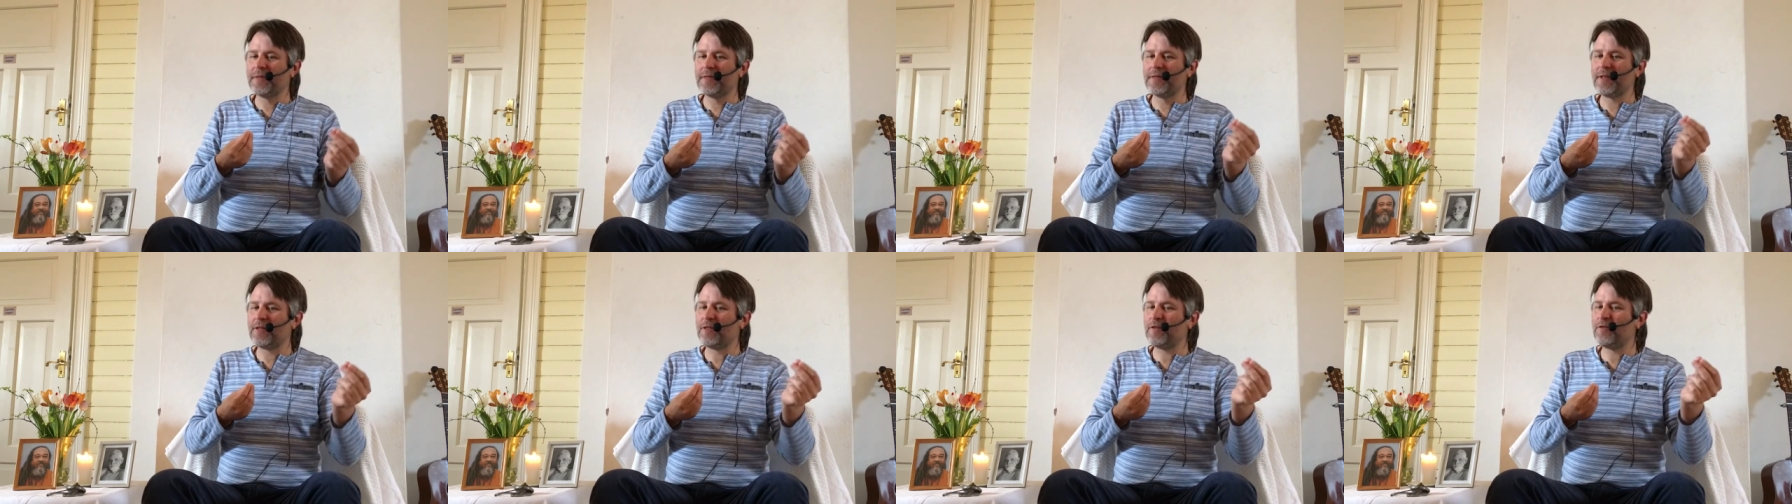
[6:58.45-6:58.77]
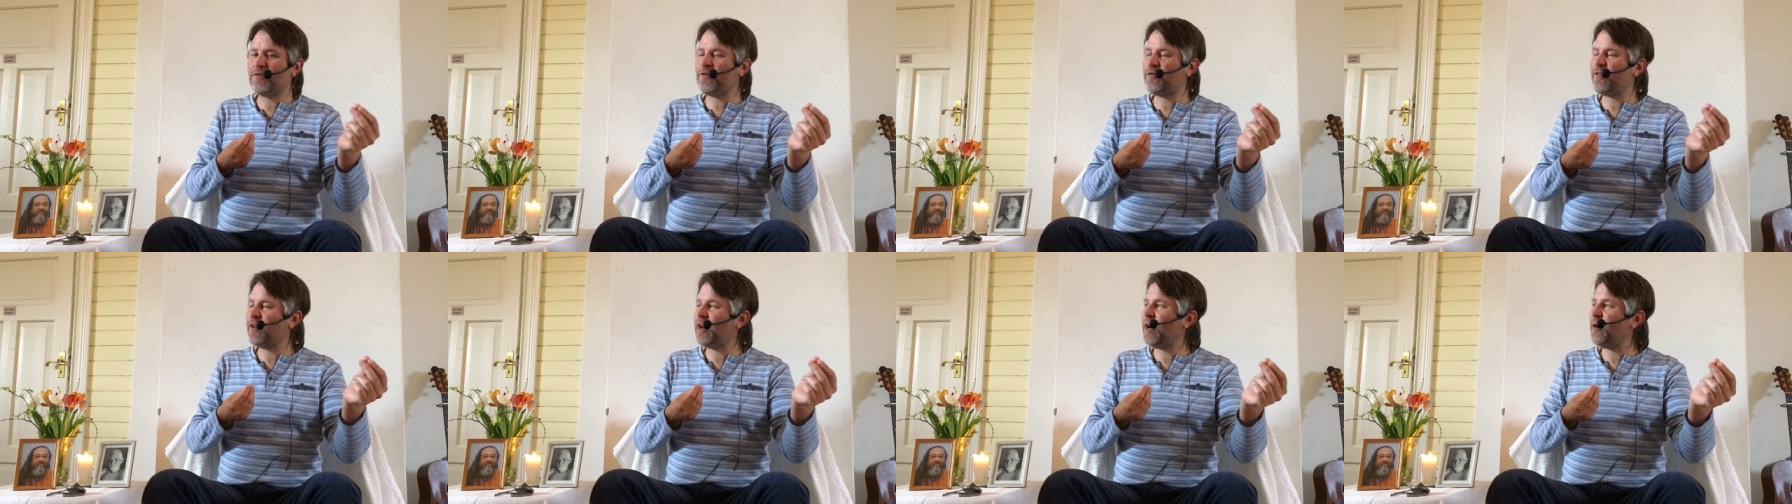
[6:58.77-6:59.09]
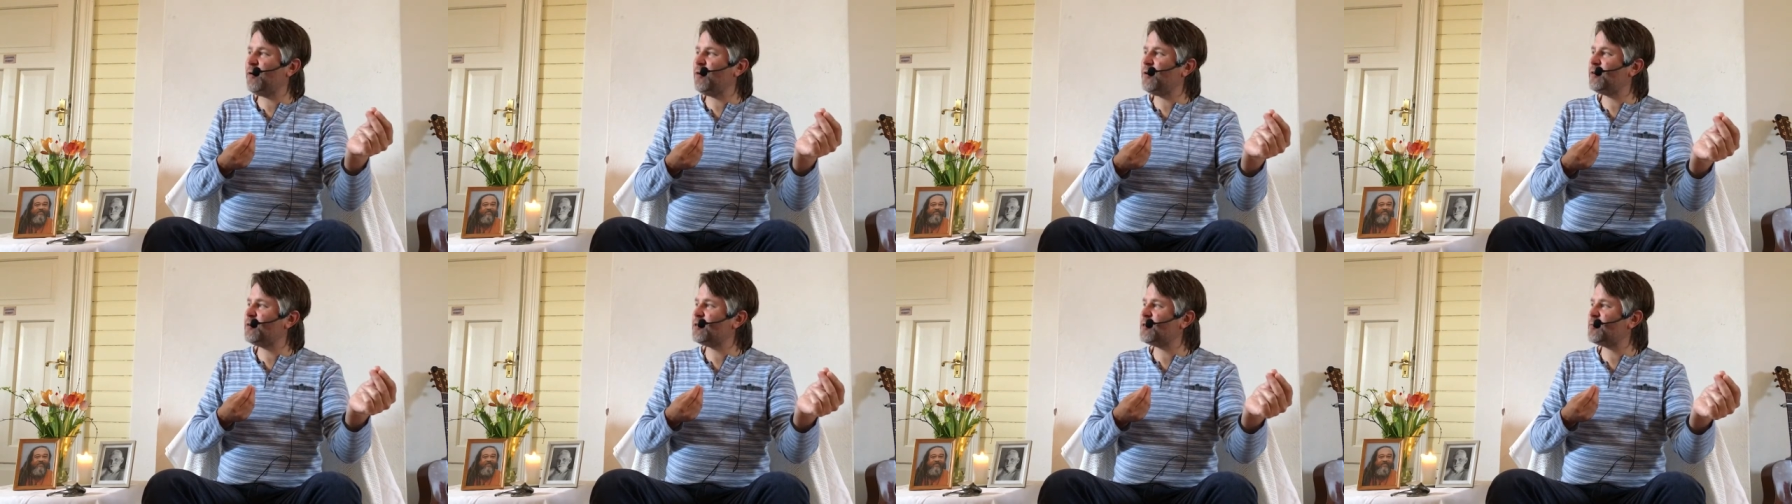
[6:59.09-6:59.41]
Another
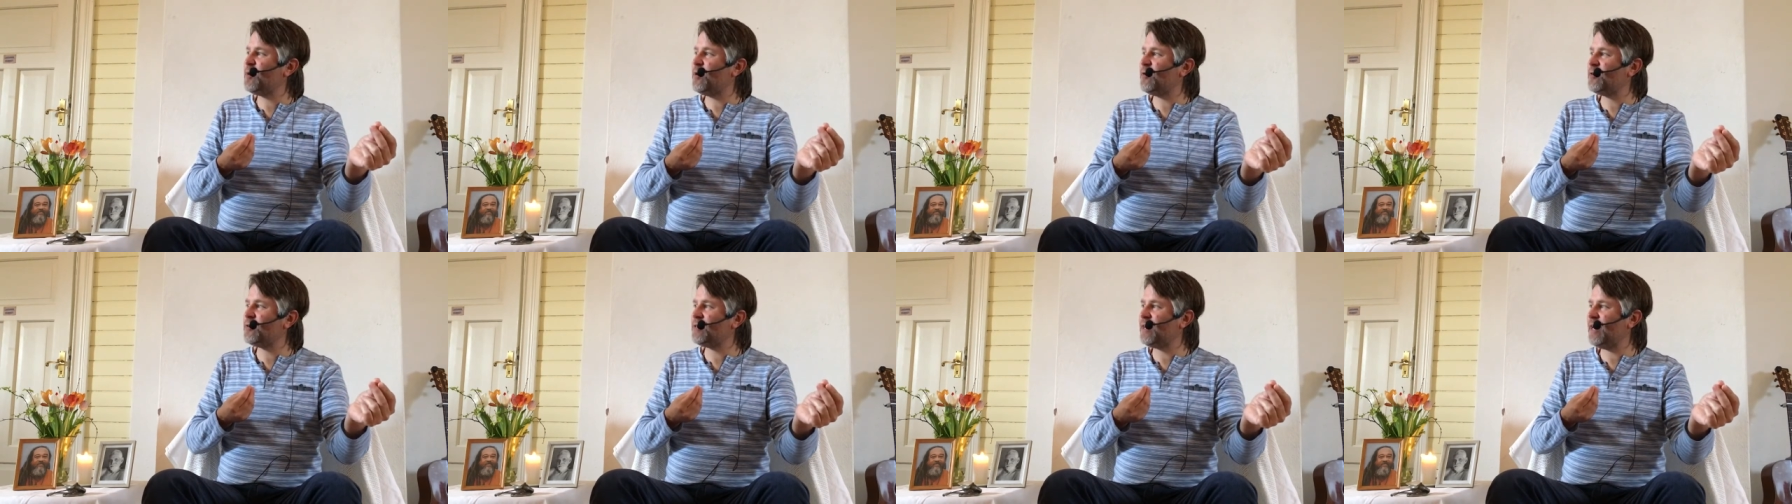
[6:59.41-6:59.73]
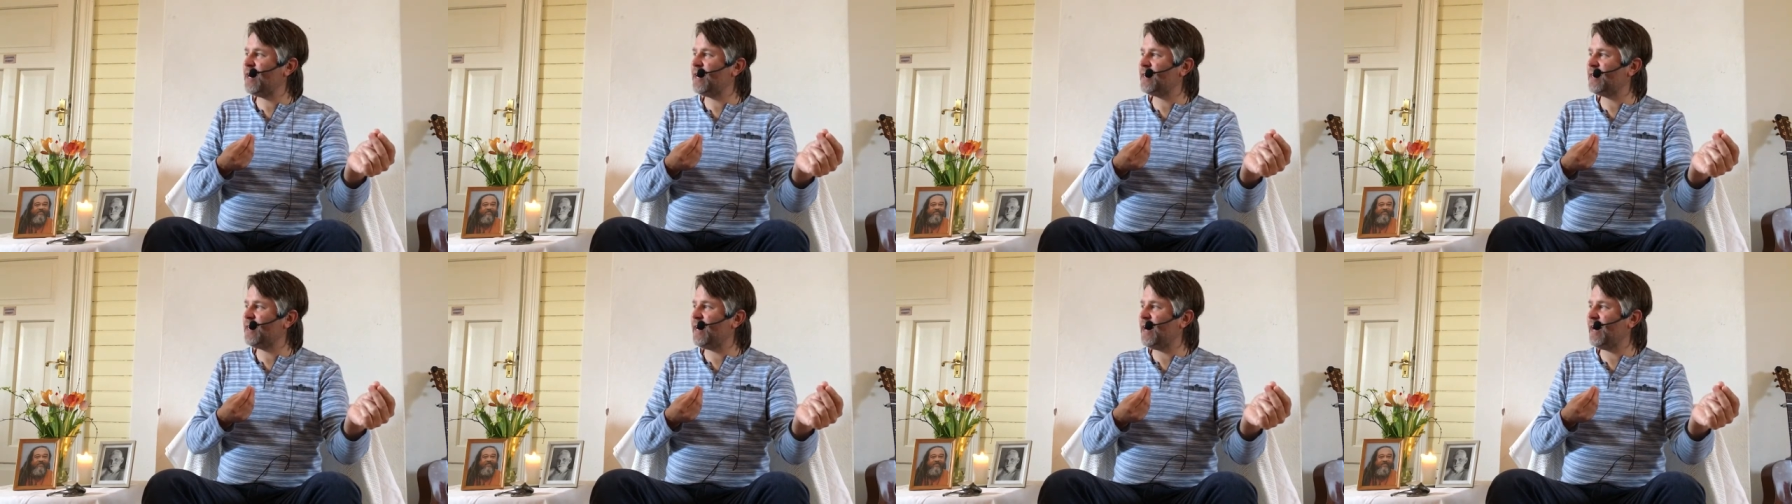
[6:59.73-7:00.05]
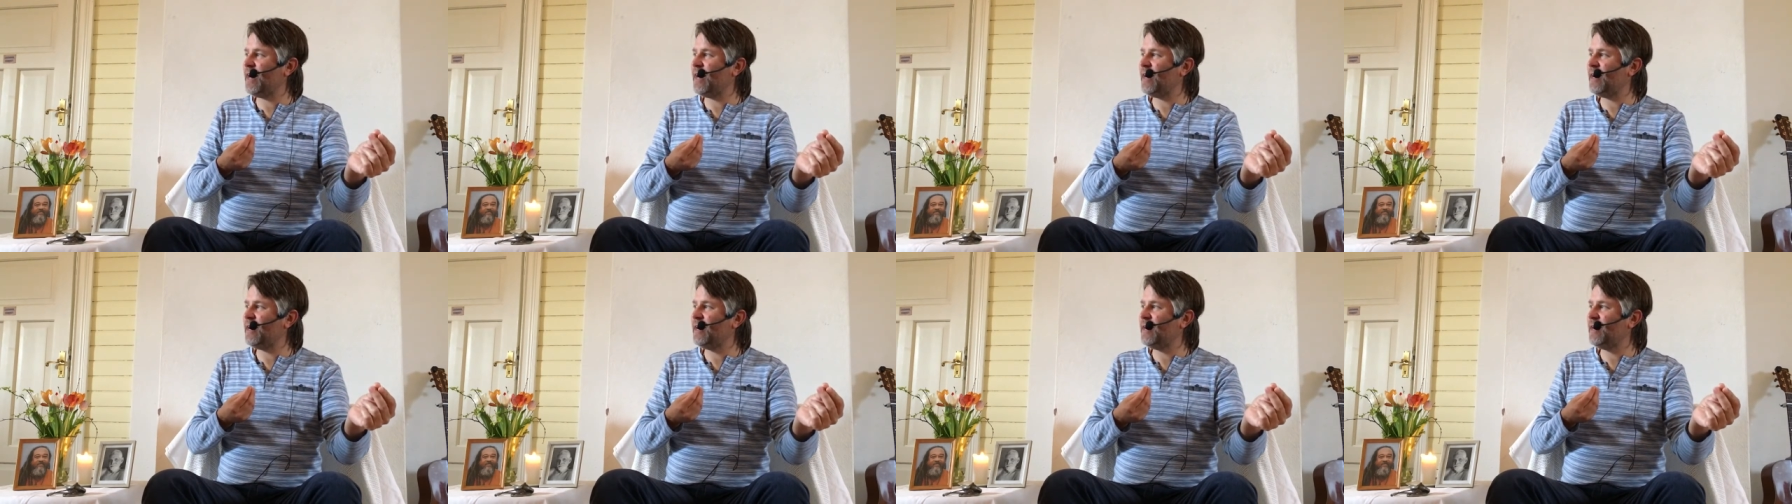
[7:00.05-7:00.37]
flower smells like
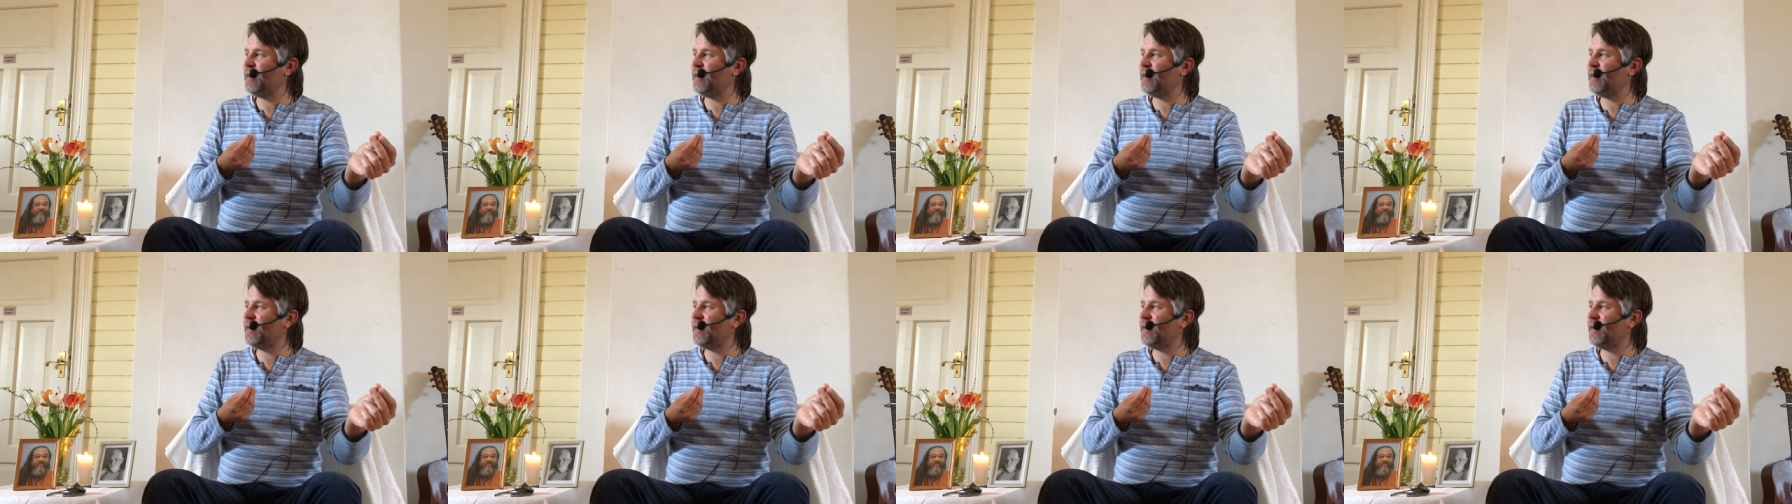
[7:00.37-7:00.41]
that.